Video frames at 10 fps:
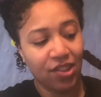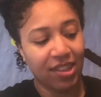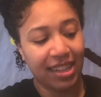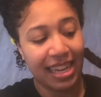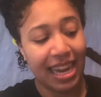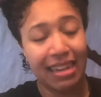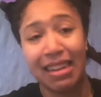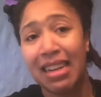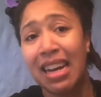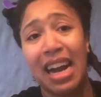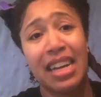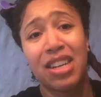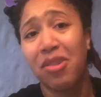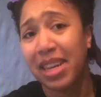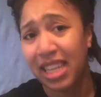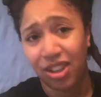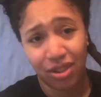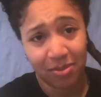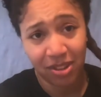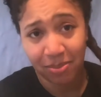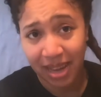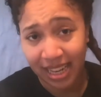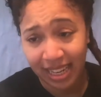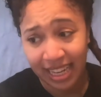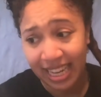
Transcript: Just again, I know I need a trim so badly.